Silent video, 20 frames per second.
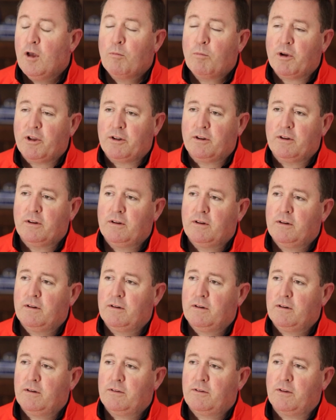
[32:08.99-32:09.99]
But
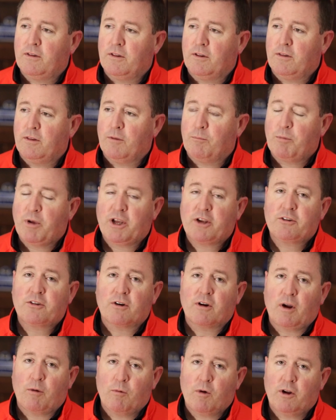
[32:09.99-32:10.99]
so the
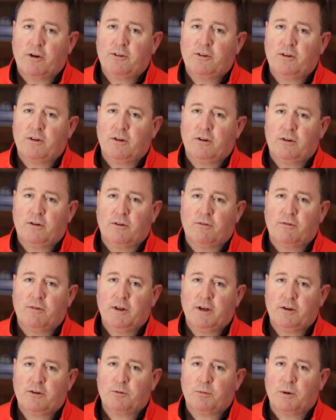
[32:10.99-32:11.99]
picture I want you to
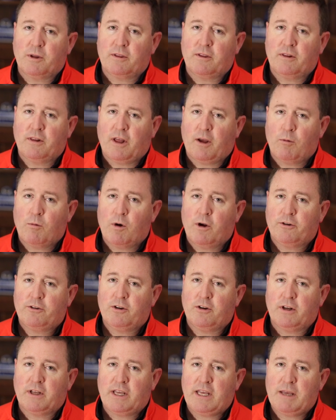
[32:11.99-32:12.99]
finish with and I
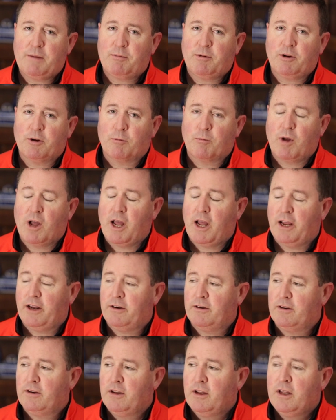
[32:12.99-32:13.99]
want you to keep in your
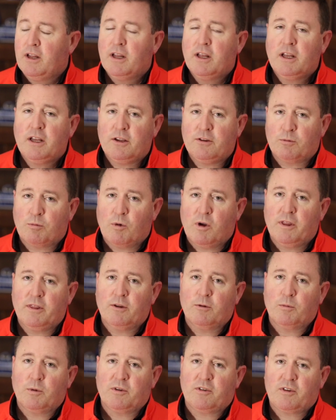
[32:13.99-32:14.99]
mind is one
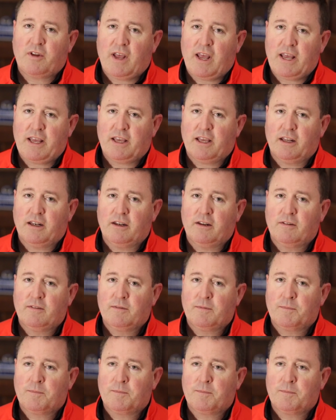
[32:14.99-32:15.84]
that was taken